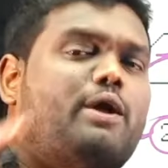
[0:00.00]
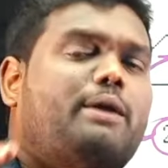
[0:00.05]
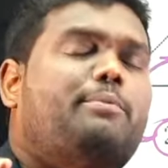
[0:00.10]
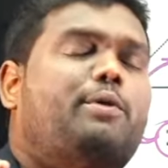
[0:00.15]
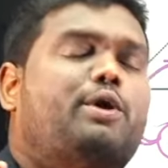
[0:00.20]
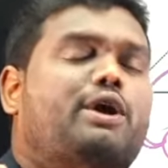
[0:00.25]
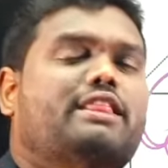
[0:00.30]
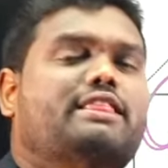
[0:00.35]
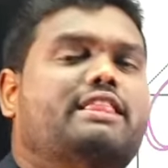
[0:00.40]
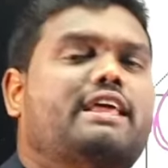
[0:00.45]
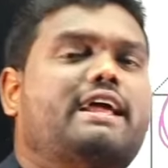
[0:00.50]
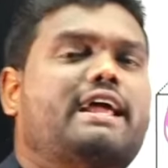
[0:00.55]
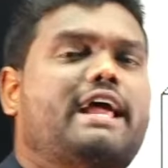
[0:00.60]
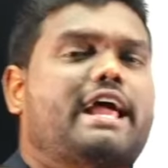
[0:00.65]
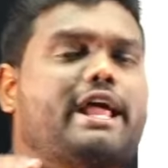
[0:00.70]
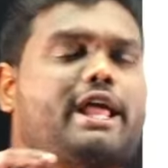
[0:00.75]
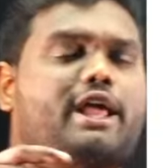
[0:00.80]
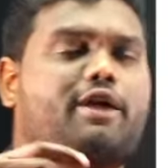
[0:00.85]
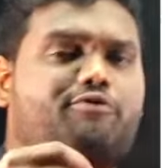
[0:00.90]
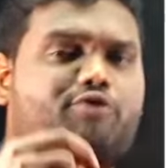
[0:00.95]
important thing,
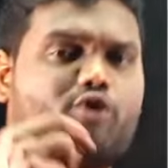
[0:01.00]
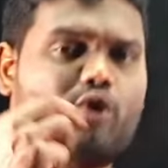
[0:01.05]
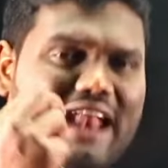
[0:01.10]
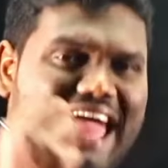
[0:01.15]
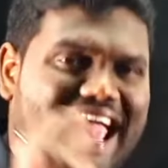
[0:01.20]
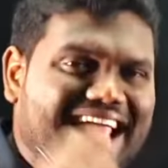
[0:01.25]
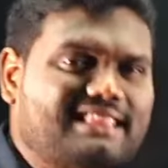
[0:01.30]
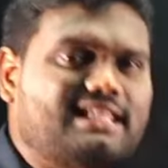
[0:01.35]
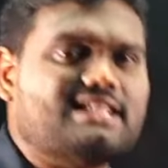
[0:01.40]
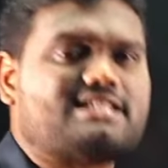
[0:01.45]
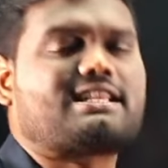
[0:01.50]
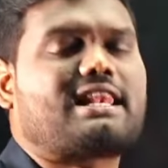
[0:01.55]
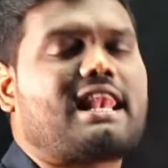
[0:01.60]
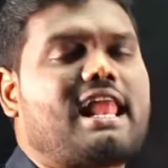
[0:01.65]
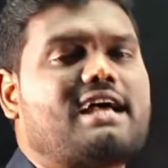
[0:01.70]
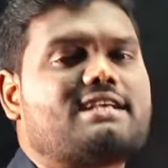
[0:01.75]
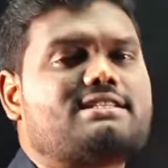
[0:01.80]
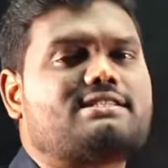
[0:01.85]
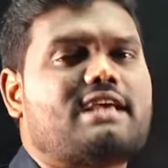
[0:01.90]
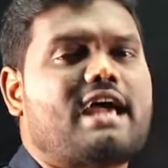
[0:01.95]
if you like this
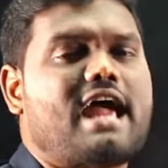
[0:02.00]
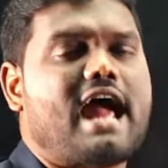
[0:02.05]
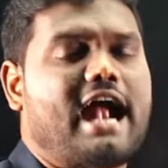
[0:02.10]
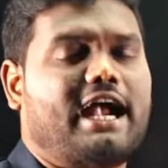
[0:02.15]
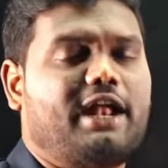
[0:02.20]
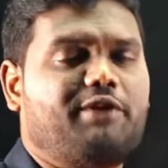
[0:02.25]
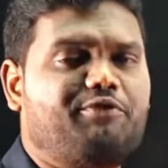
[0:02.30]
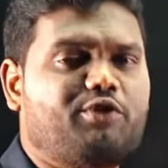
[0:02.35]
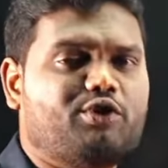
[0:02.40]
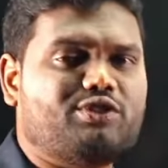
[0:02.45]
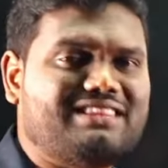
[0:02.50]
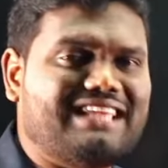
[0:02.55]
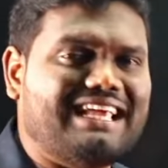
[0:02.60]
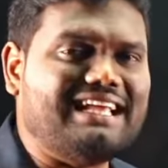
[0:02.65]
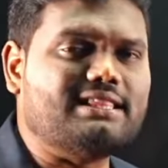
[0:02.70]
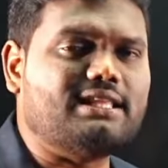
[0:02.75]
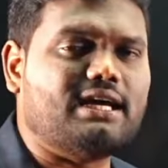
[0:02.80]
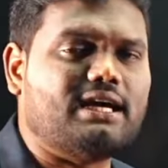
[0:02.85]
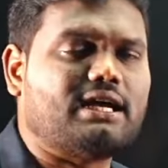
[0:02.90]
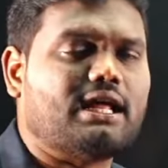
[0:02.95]
class and if you
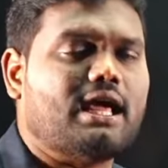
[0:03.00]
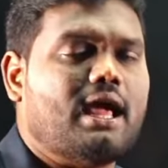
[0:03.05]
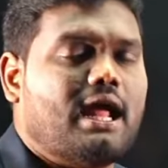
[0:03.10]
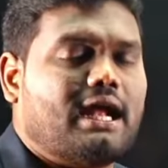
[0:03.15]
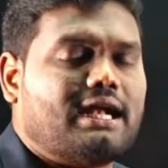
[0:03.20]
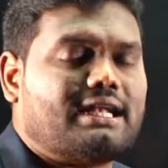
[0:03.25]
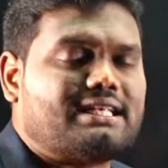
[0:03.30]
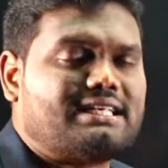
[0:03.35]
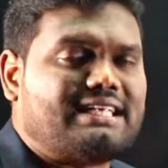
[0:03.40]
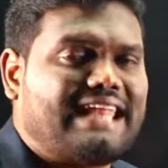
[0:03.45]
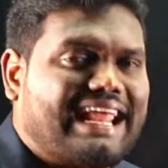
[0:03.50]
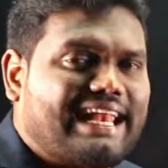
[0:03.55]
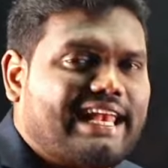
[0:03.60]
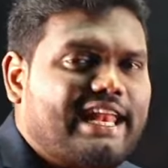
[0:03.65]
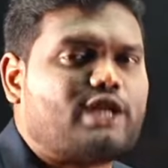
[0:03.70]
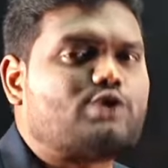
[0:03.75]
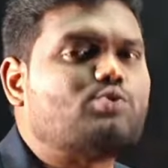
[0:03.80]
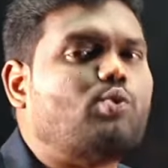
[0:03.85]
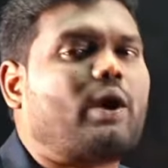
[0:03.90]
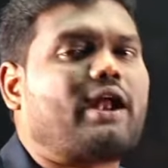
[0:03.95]
think that
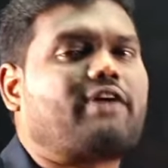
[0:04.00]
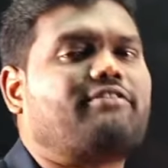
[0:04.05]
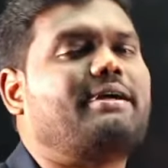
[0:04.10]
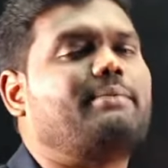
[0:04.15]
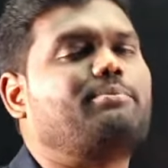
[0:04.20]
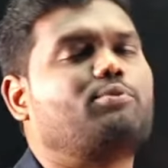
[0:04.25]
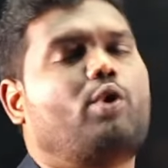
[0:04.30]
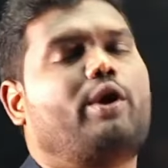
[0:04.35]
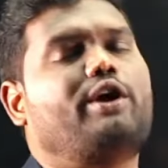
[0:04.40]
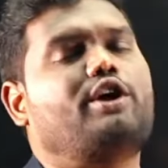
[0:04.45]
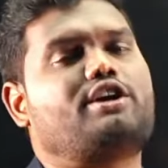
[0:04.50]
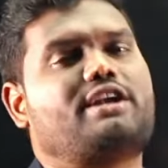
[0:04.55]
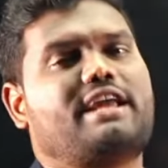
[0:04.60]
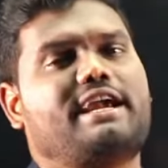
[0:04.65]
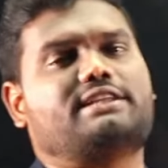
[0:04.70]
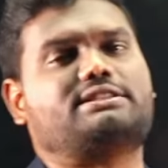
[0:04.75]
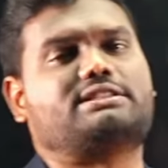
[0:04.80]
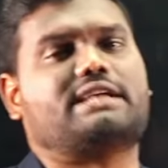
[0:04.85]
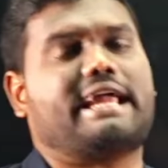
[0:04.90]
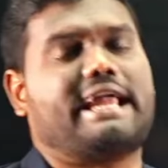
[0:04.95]
techniques whatever I'm going to
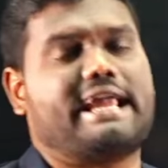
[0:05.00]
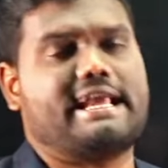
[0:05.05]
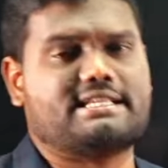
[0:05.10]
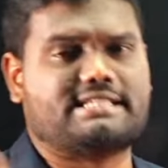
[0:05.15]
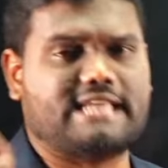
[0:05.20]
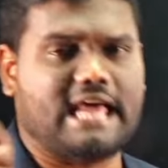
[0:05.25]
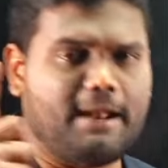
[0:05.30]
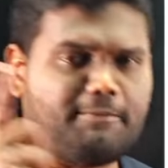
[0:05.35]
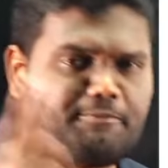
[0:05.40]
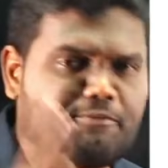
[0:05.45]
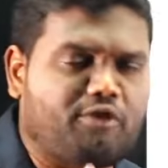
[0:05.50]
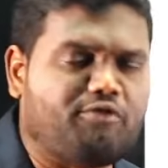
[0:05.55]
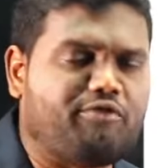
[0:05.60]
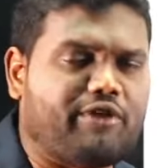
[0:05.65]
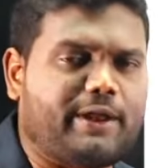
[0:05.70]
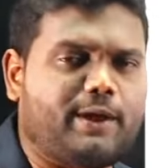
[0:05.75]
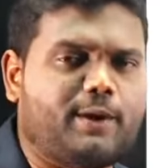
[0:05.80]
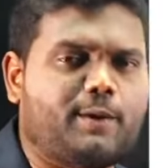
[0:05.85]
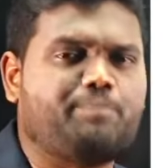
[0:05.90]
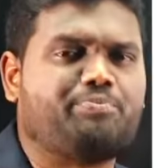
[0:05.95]
teach is helpful
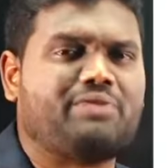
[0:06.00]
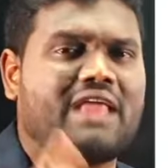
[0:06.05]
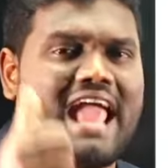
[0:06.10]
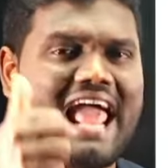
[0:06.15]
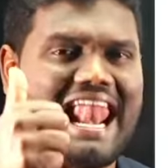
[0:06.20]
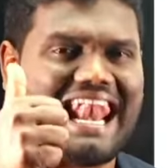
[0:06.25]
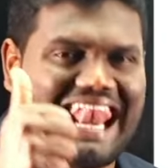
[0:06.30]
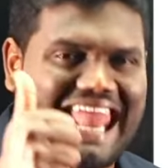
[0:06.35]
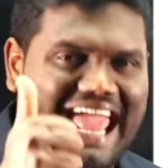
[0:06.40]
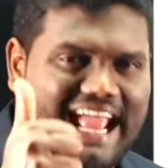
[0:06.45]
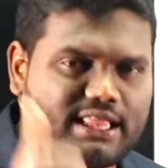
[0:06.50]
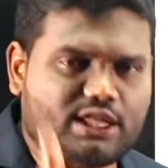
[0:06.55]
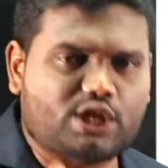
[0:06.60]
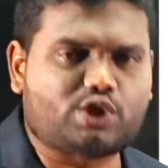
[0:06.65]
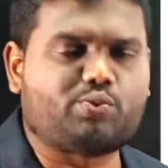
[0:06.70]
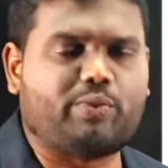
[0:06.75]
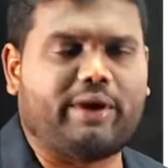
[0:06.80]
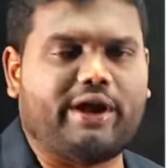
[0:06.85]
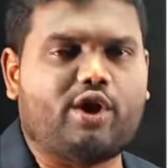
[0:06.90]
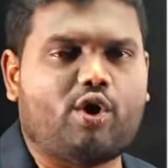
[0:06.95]
for you, like
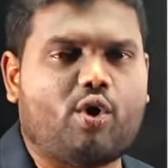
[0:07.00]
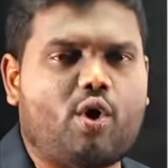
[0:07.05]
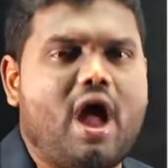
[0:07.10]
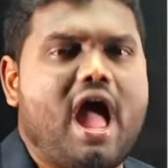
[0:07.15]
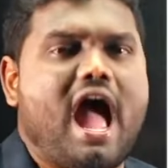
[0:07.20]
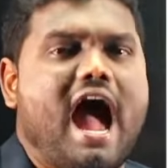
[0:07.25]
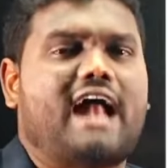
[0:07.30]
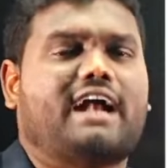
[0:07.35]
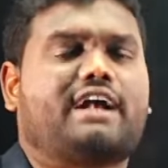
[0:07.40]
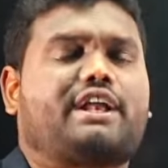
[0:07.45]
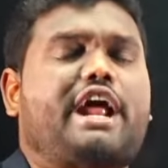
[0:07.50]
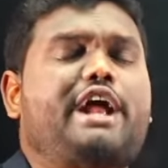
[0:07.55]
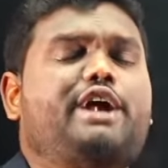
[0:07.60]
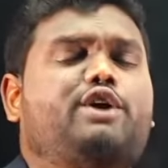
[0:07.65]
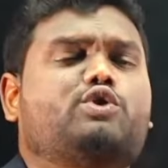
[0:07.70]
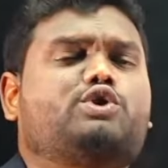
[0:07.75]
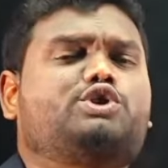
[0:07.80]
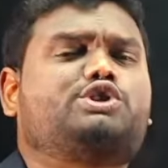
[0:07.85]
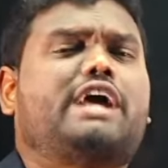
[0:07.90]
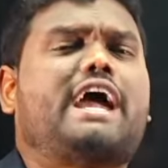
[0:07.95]
this video and try
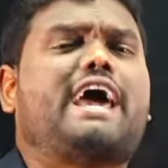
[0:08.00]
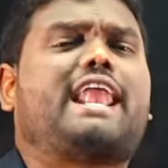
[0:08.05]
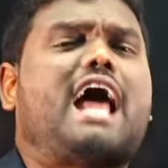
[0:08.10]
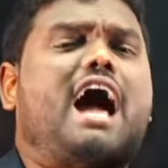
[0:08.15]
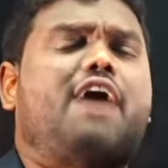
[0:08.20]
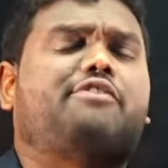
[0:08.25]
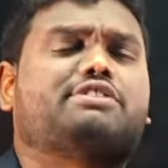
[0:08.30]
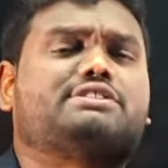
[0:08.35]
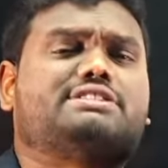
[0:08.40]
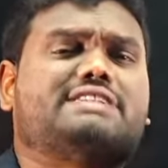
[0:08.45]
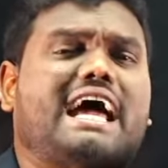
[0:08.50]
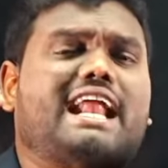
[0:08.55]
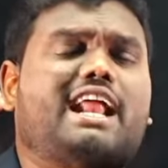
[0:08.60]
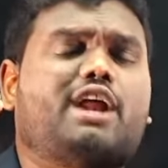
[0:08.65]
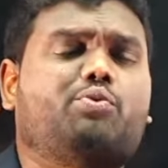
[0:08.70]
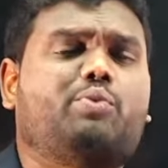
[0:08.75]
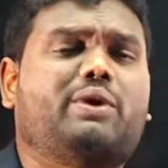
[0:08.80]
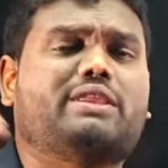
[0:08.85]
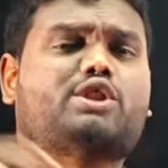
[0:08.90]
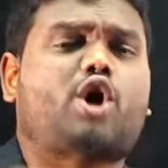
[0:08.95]
to share our
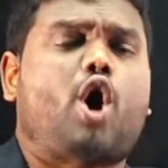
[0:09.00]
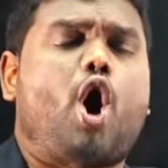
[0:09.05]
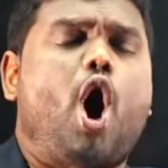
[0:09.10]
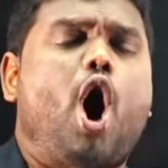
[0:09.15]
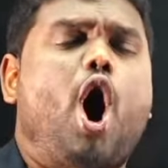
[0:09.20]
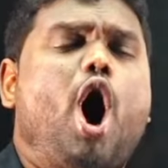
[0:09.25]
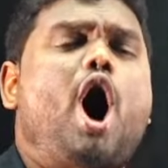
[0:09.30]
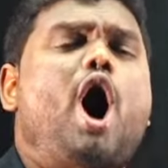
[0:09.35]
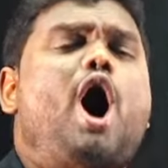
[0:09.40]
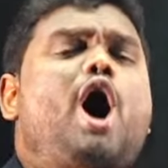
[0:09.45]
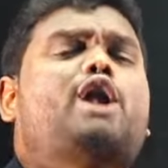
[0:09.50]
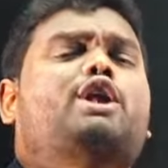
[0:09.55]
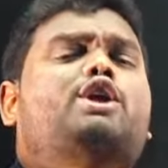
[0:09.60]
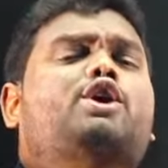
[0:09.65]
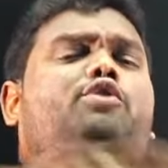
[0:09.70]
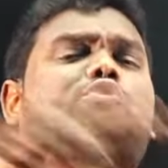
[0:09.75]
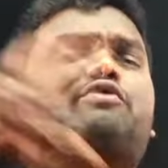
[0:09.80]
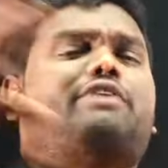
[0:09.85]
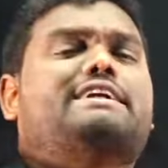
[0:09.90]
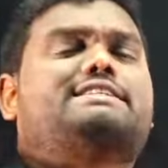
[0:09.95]
channel with all
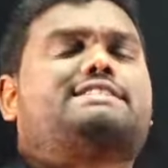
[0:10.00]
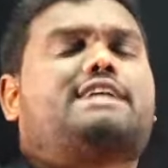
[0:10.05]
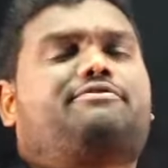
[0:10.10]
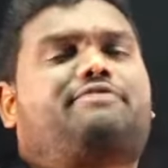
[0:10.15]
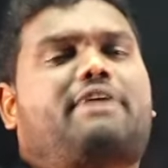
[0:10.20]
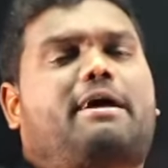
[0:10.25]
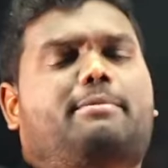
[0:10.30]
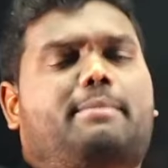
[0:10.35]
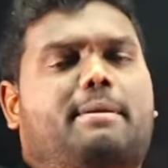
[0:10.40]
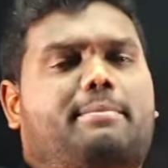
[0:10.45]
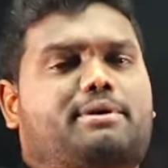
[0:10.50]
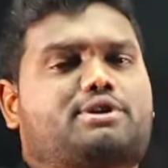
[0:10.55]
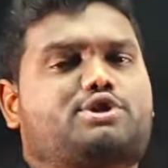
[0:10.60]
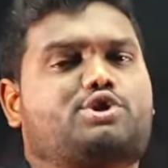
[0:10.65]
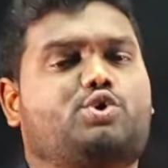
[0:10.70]
your friends and family members.